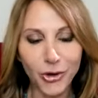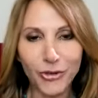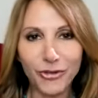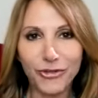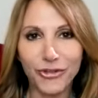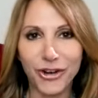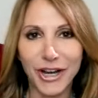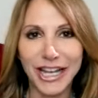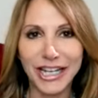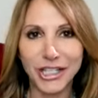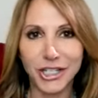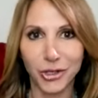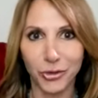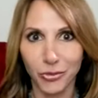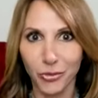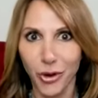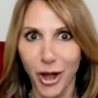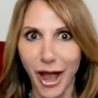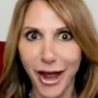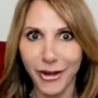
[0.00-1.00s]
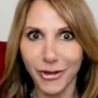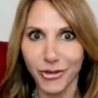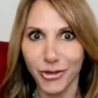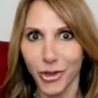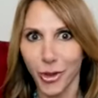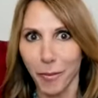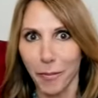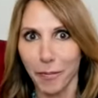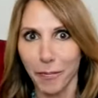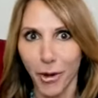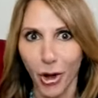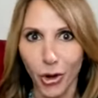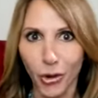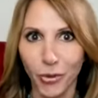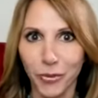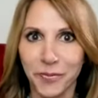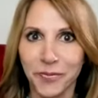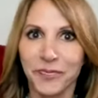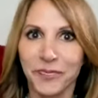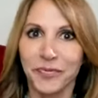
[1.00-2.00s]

afraid to rock the boat.